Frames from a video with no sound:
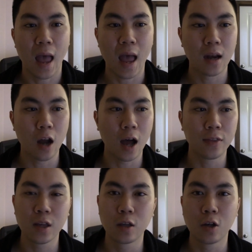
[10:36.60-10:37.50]
And I
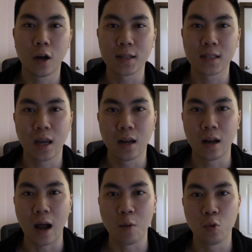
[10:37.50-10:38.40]
think you guys
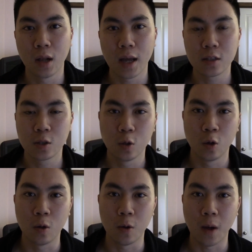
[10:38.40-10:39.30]
can relate
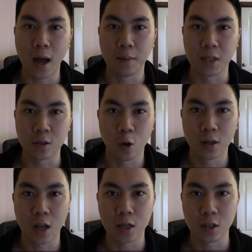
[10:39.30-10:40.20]
to the
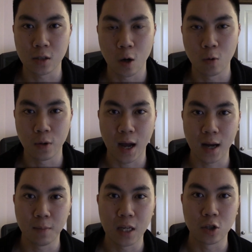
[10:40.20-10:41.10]
story that I just told
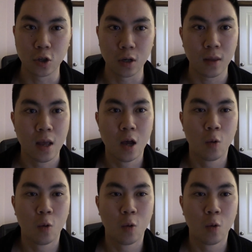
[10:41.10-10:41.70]
regarding me and Judith,